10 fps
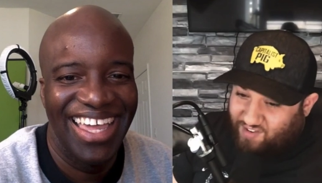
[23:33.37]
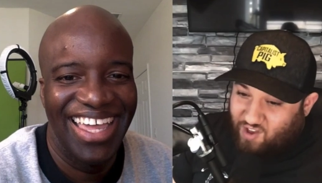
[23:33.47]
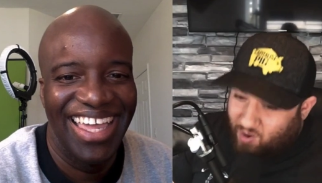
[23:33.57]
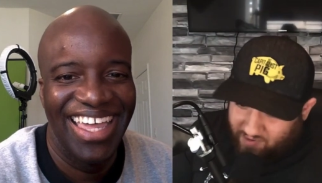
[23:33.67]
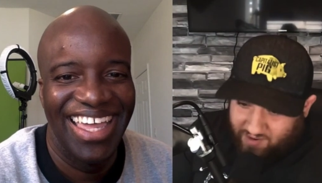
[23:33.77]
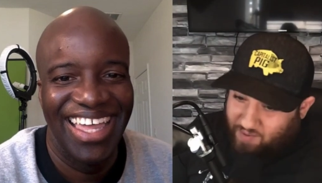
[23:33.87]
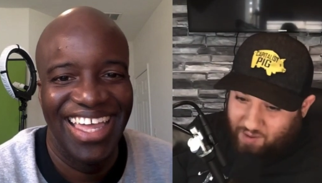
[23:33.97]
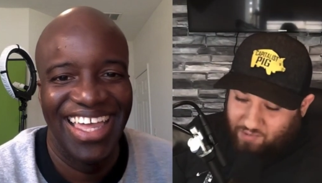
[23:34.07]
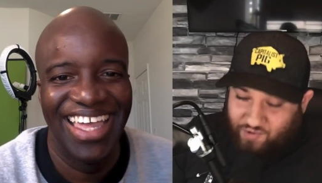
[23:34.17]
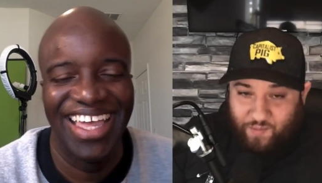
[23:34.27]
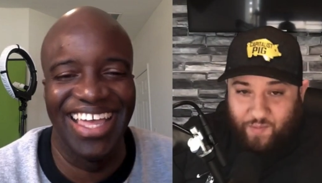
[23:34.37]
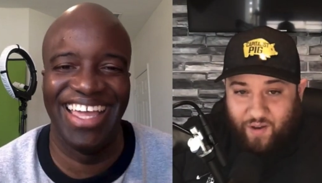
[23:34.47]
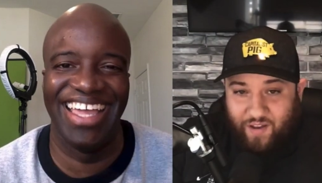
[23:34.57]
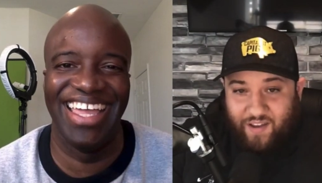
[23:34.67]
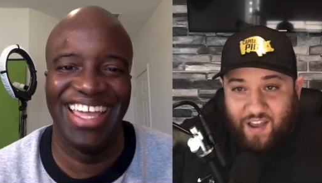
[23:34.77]
Speaker 1: it's garbage and people shouldn't
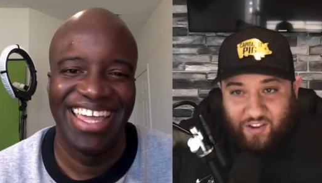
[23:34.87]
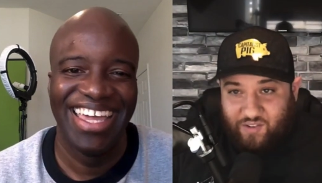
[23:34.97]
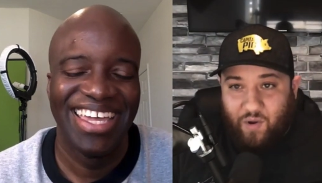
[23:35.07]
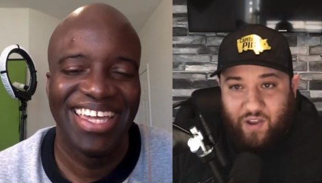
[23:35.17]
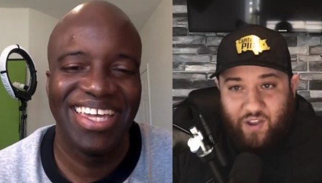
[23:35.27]
buy it. so my